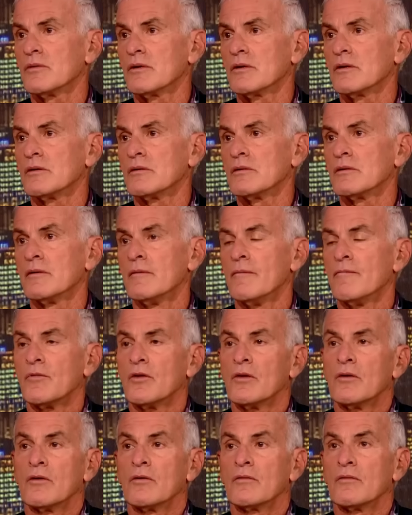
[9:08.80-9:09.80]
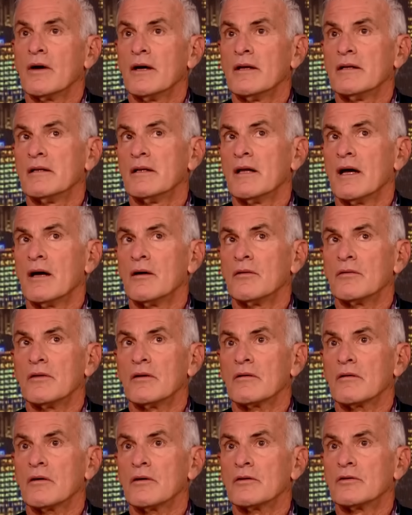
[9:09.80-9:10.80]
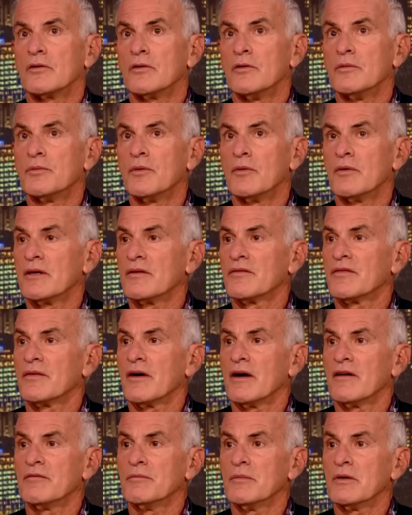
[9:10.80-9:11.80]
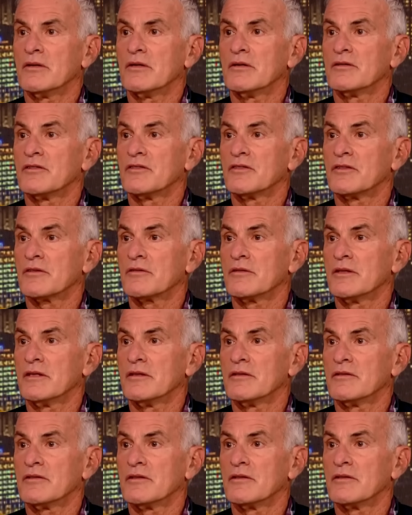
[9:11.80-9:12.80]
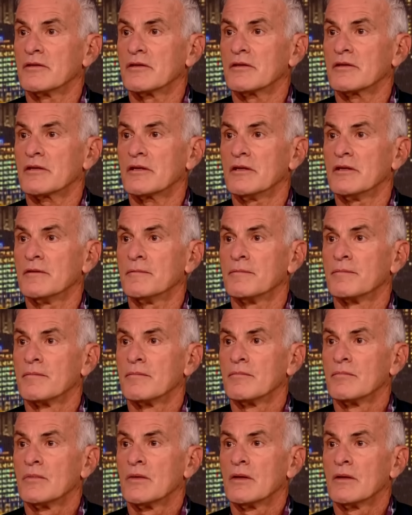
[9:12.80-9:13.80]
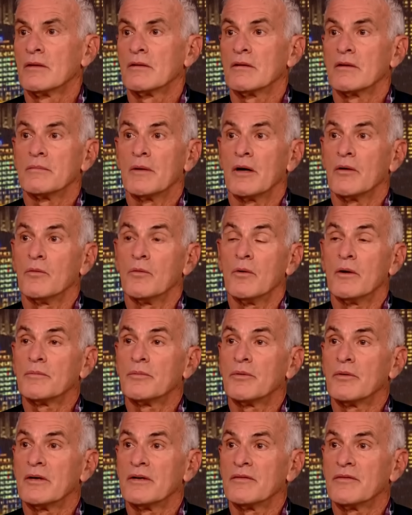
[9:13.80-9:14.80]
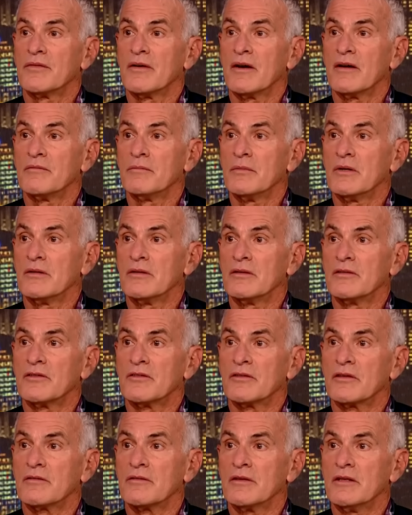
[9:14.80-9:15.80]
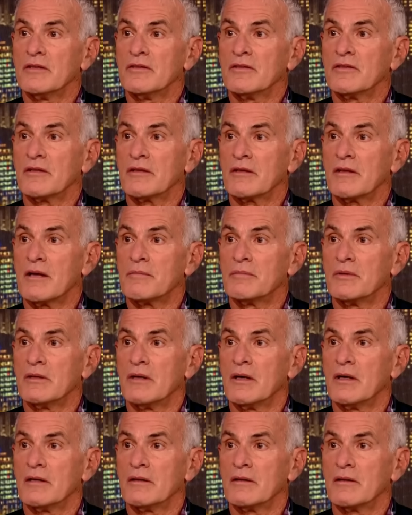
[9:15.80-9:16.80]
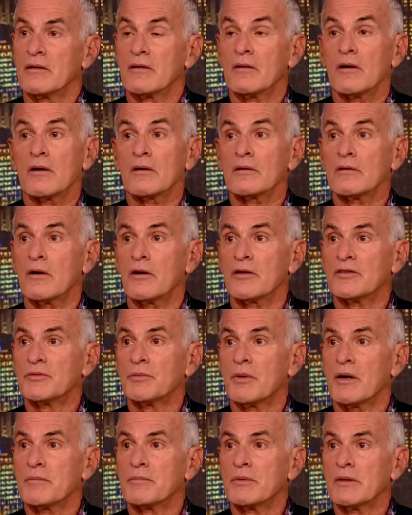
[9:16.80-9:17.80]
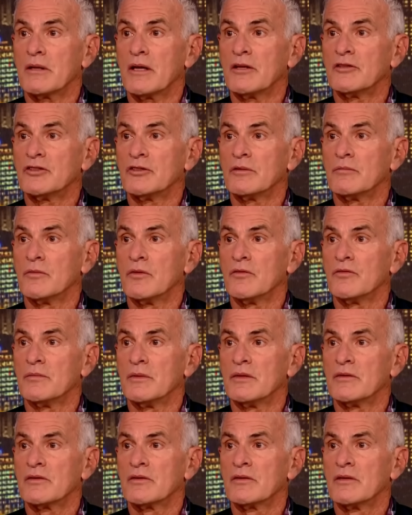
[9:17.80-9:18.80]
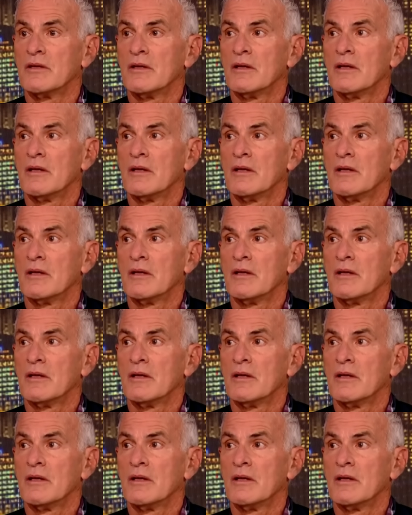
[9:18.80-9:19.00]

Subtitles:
world, right now, there are 2.5 million Syrians in Turkey. There are about 1.5 million Syrians in Lebanon. There are large population movements.